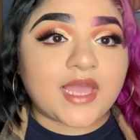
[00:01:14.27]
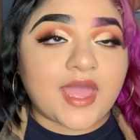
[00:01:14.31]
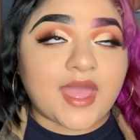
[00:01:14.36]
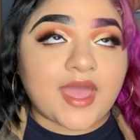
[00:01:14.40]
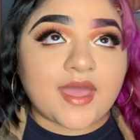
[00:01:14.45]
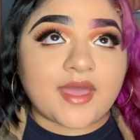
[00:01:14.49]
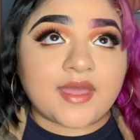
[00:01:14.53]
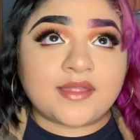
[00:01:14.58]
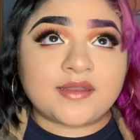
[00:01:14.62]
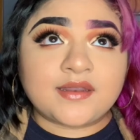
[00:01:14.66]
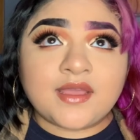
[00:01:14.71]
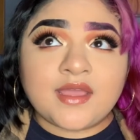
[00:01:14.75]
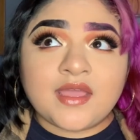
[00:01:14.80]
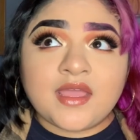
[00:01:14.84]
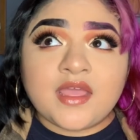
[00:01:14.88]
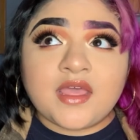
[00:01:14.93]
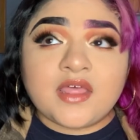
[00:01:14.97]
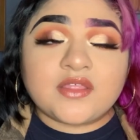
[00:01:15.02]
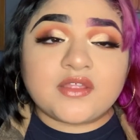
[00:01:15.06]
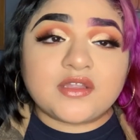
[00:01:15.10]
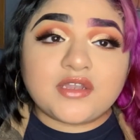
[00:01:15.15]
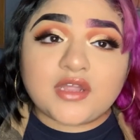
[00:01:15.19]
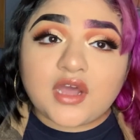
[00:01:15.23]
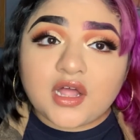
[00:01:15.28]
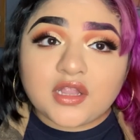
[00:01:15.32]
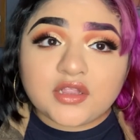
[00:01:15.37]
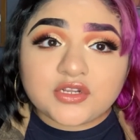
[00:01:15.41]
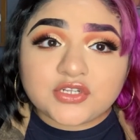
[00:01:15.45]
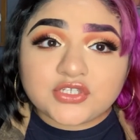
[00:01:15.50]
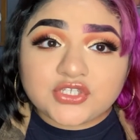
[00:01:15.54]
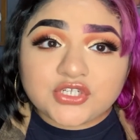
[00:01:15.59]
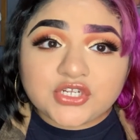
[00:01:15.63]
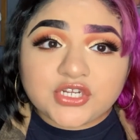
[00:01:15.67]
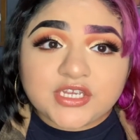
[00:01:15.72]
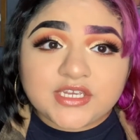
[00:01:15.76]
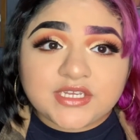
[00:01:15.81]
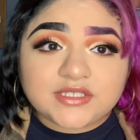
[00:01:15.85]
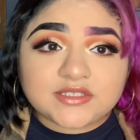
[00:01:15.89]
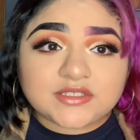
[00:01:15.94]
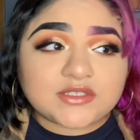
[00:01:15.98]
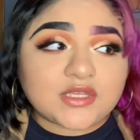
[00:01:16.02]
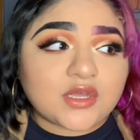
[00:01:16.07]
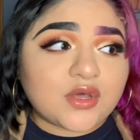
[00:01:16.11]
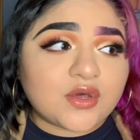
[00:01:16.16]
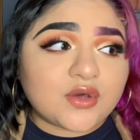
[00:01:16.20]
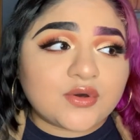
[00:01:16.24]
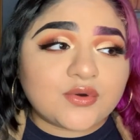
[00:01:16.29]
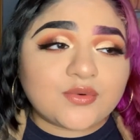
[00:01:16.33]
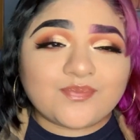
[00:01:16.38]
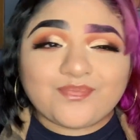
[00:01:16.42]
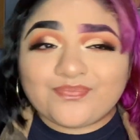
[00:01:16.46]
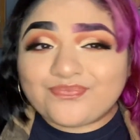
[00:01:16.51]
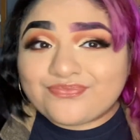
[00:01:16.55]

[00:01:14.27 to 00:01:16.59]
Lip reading: at the Dollar Tree, so